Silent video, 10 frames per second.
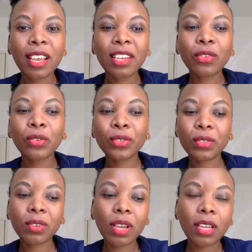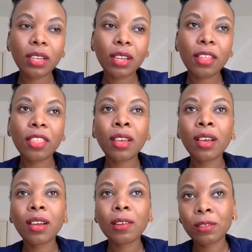And also, I, I
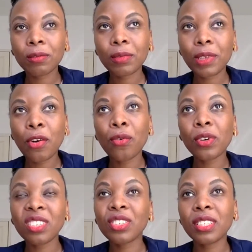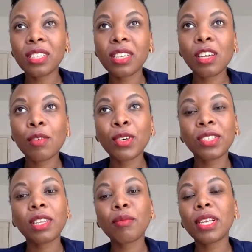think um, I wrote recently about
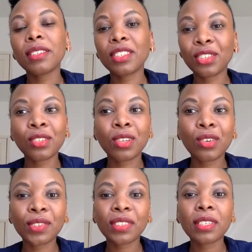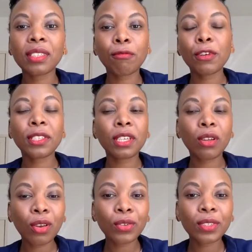stabilization clauses, freezing
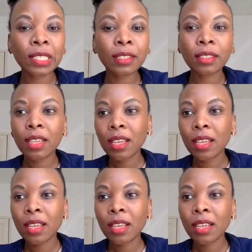clauses.